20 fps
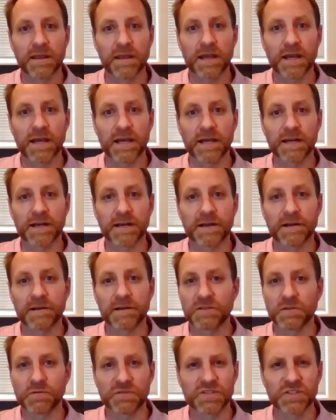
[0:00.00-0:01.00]

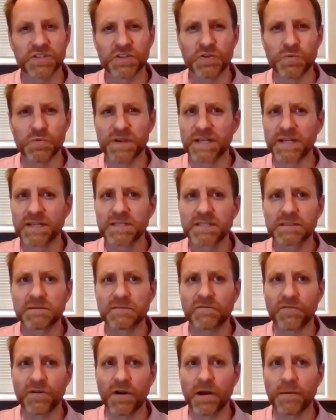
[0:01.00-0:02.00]
So it was 2 weeks
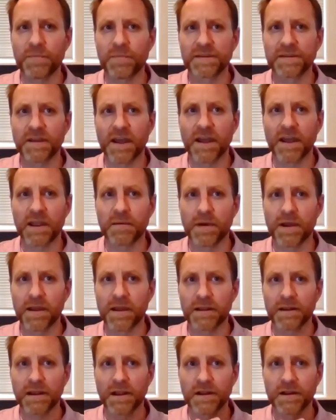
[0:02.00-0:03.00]
from the time
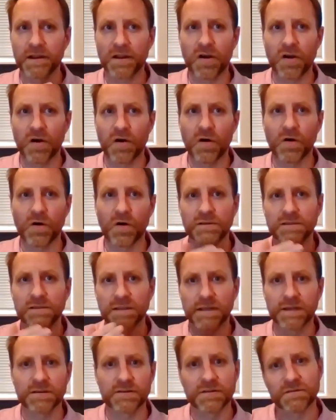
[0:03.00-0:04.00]
I got called,
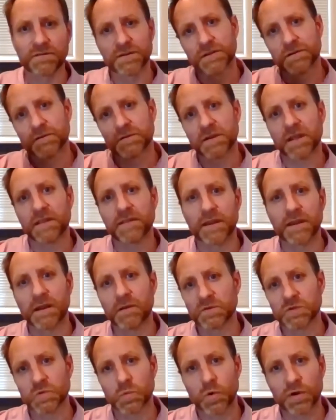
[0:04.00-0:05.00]
interviewed, and then I
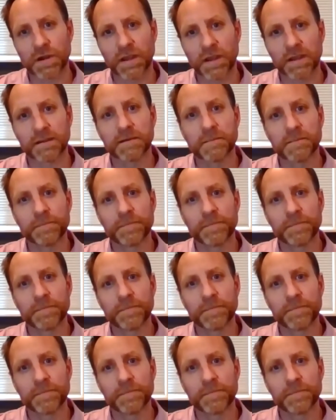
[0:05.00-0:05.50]
was working.